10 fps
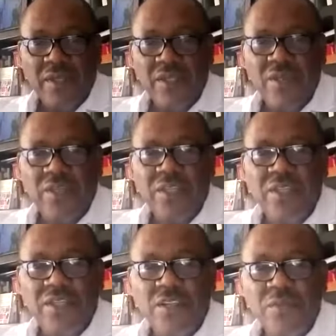Now,
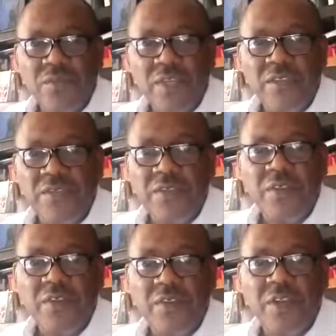there's something
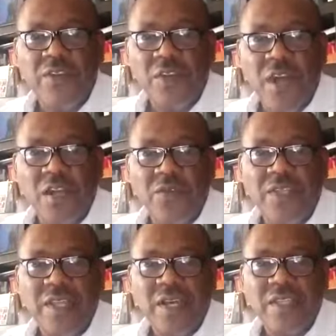very, very wrong
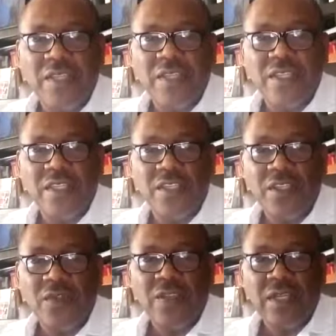with that. It
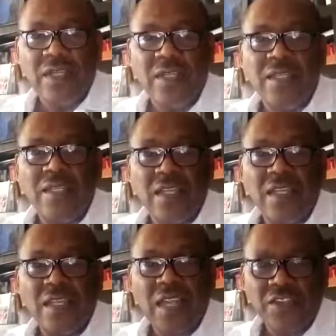shows that it is not
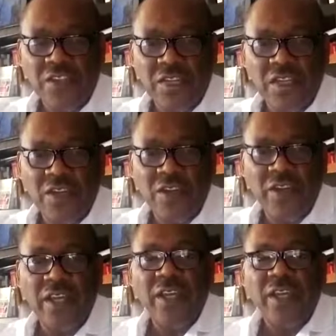a naturally
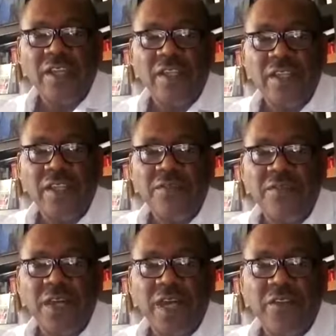occurring. This is a
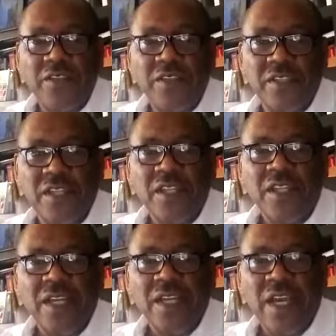virus
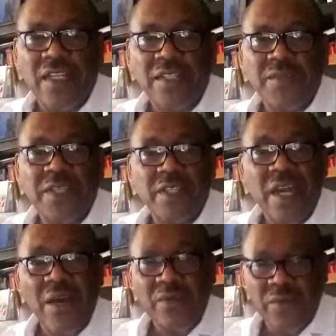that has been
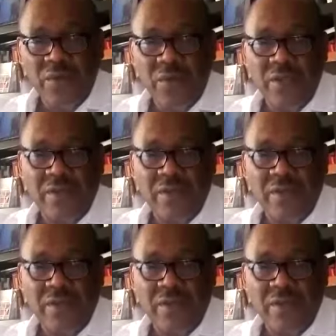tampered with.